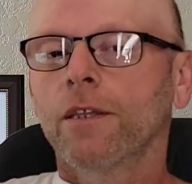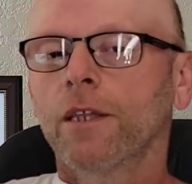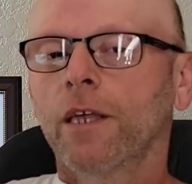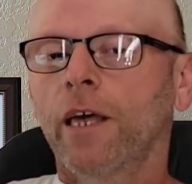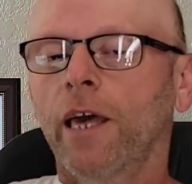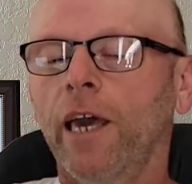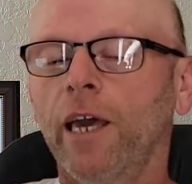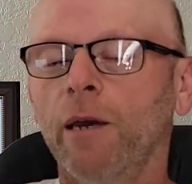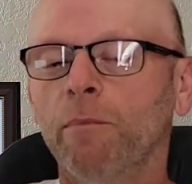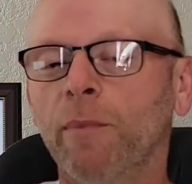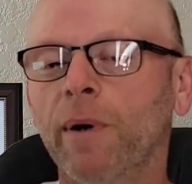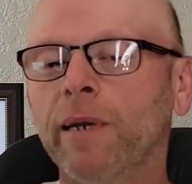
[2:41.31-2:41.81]

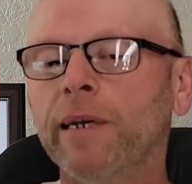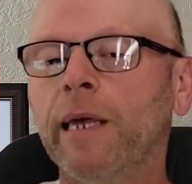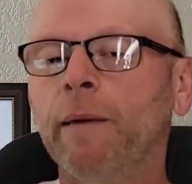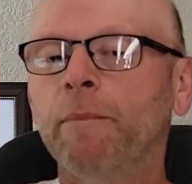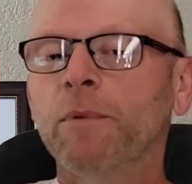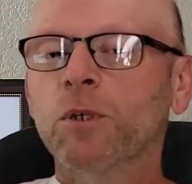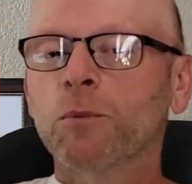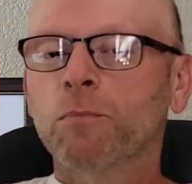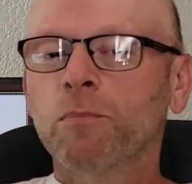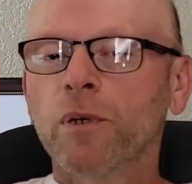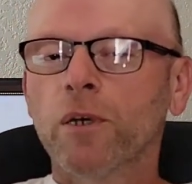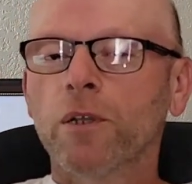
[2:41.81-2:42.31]
Hey, my name
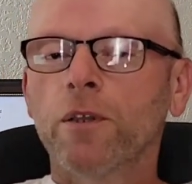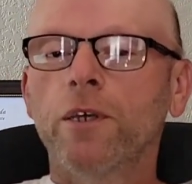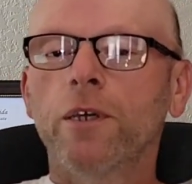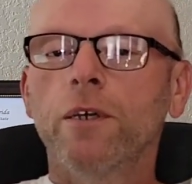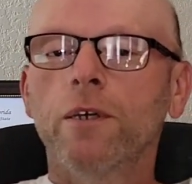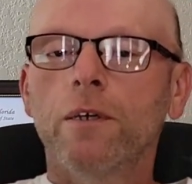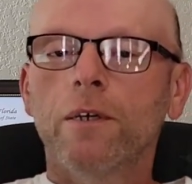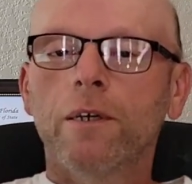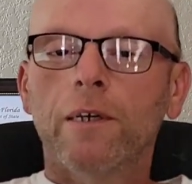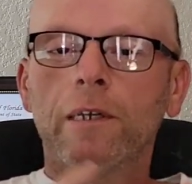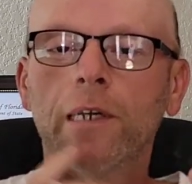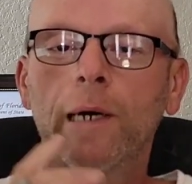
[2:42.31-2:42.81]
is Billy,
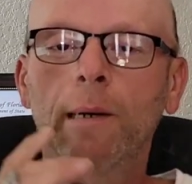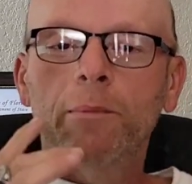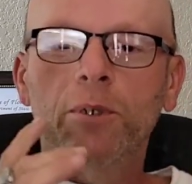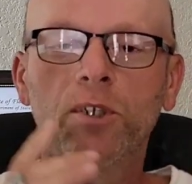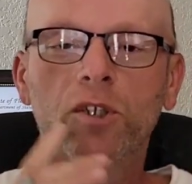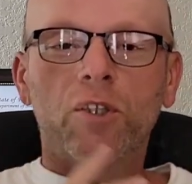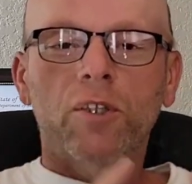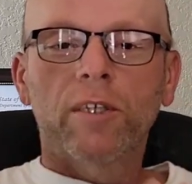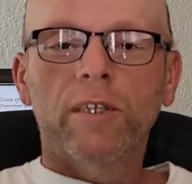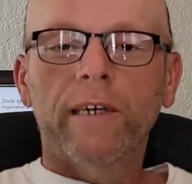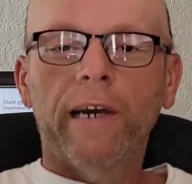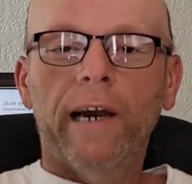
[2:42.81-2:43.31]
and I'm
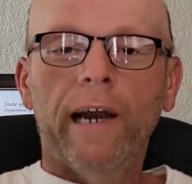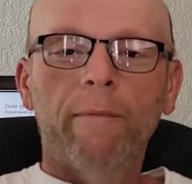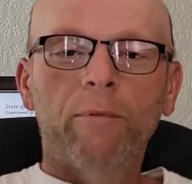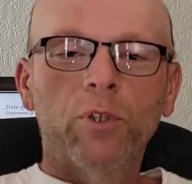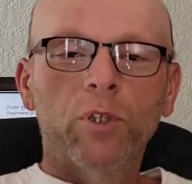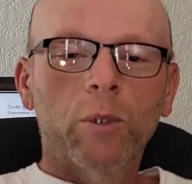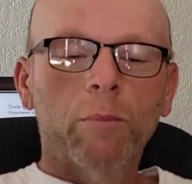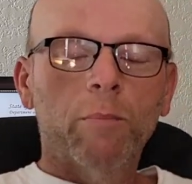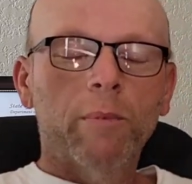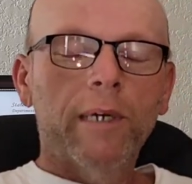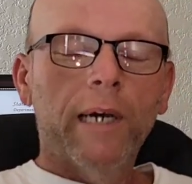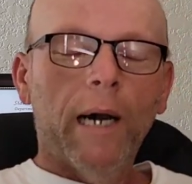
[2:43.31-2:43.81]
just a guy with
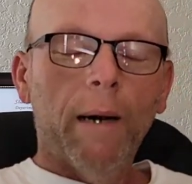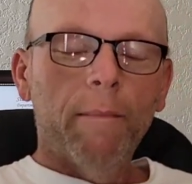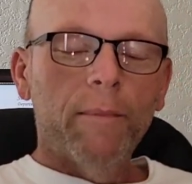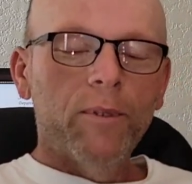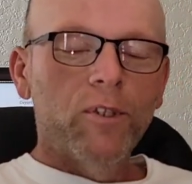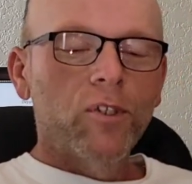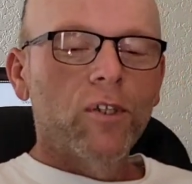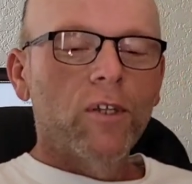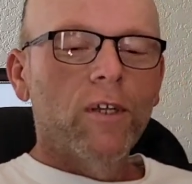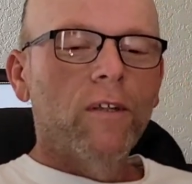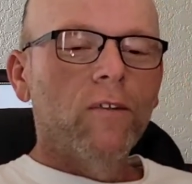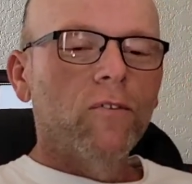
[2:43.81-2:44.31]
some common
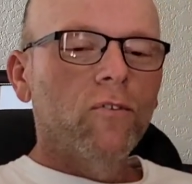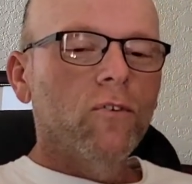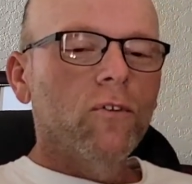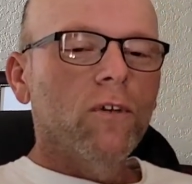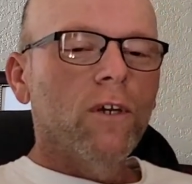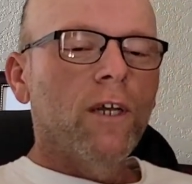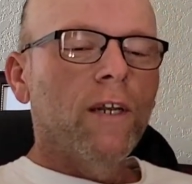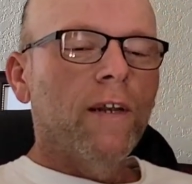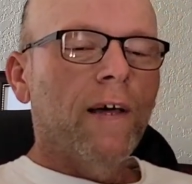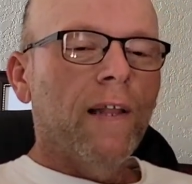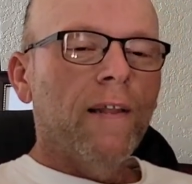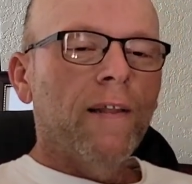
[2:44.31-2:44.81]
sense,
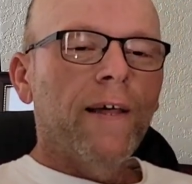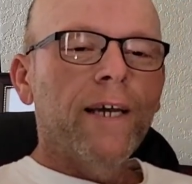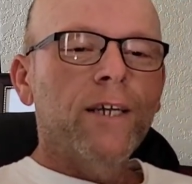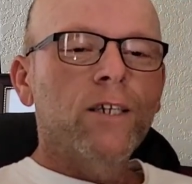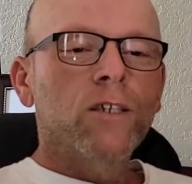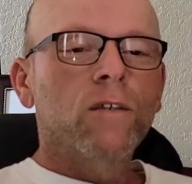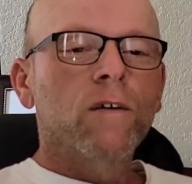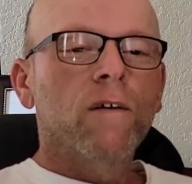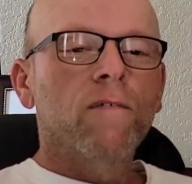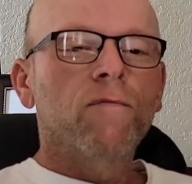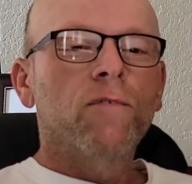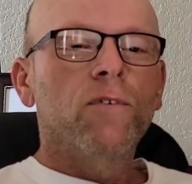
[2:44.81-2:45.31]
and I like
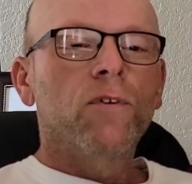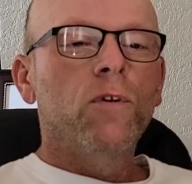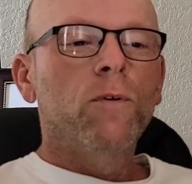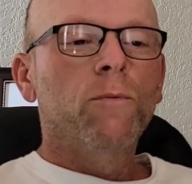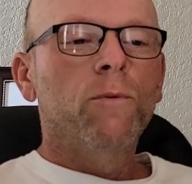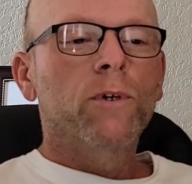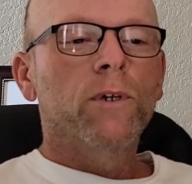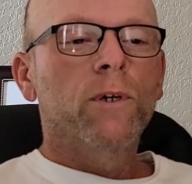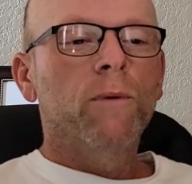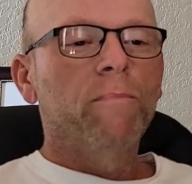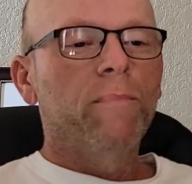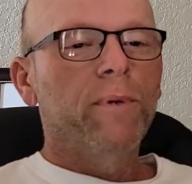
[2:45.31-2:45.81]
stuff to do
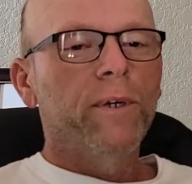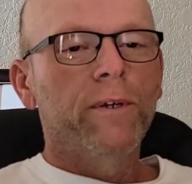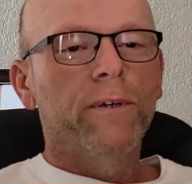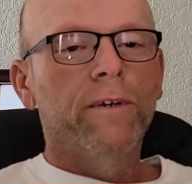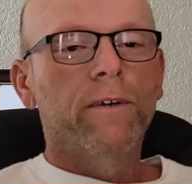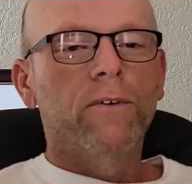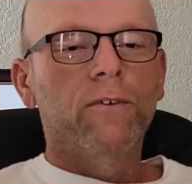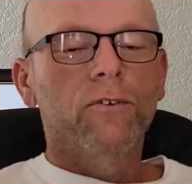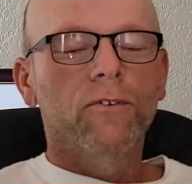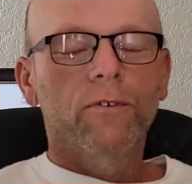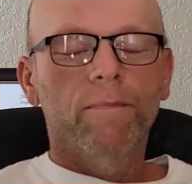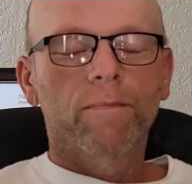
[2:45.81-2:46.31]
with
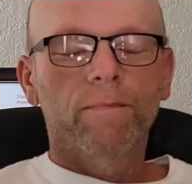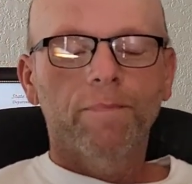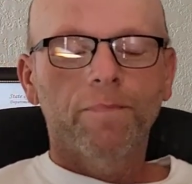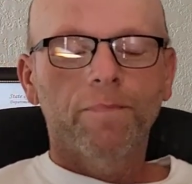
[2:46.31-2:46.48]
computers.